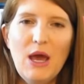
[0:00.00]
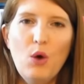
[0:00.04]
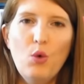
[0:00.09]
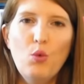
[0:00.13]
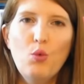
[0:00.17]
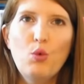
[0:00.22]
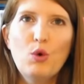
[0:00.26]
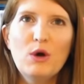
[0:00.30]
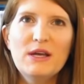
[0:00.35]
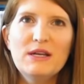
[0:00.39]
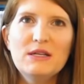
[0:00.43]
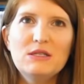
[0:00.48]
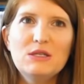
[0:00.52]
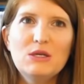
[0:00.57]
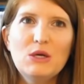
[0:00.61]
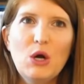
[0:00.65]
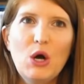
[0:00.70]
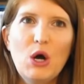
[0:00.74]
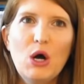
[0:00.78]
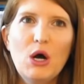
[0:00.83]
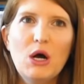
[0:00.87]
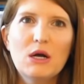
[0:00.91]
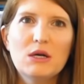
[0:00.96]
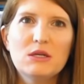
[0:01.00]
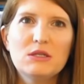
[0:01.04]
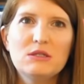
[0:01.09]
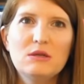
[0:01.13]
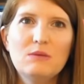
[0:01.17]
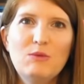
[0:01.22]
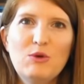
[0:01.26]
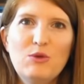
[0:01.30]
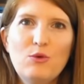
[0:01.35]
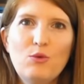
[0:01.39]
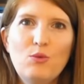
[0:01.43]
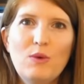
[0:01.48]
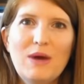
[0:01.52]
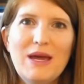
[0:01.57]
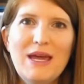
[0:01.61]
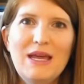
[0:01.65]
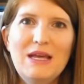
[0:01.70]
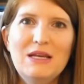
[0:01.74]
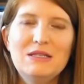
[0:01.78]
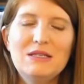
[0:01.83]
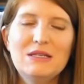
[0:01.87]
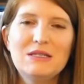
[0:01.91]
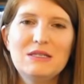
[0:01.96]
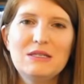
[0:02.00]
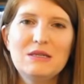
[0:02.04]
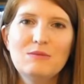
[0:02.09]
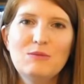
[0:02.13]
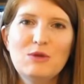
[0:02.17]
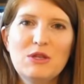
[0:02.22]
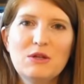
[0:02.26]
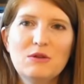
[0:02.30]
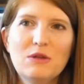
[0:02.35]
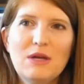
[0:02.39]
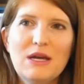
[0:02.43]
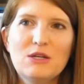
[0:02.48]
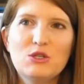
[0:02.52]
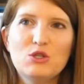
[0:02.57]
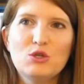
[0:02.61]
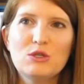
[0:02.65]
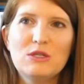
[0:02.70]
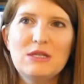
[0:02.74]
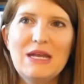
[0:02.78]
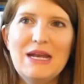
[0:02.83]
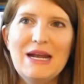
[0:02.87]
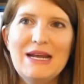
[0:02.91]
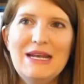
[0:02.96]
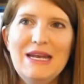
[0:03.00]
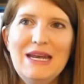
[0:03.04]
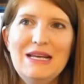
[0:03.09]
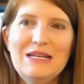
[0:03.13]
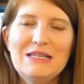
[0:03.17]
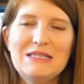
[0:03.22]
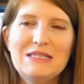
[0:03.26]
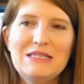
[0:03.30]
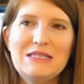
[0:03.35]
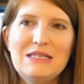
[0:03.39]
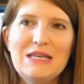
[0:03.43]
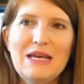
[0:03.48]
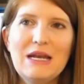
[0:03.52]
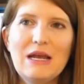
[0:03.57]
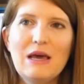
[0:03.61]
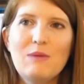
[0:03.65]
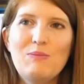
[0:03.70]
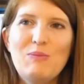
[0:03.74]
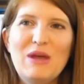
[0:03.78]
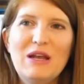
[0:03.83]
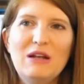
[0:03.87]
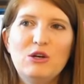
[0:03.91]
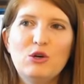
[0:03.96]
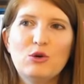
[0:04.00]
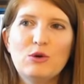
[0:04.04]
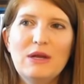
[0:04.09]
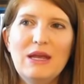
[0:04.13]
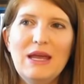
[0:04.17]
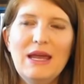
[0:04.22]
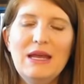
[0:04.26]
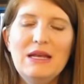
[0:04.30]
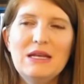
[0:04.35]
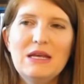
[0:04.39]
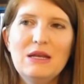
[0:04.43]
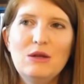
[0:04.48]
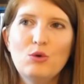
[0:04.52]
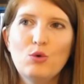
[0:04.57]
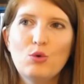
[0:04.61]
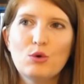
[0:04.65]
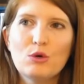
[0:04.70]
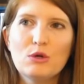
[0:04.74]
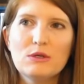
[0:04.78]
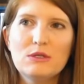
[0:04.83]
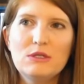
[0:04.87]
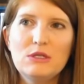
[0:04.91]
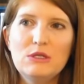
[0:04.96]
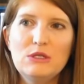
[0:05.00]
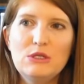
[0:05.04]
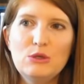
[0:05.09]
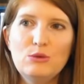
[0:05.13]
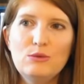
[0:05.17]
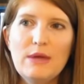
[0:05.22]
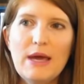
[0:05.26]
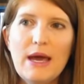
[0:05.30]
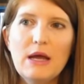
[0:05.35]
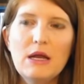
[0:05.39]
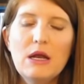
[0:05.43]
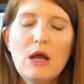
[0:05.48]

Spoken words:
What are some of the ways and some of the lectures that I need to set up and create in order to do that?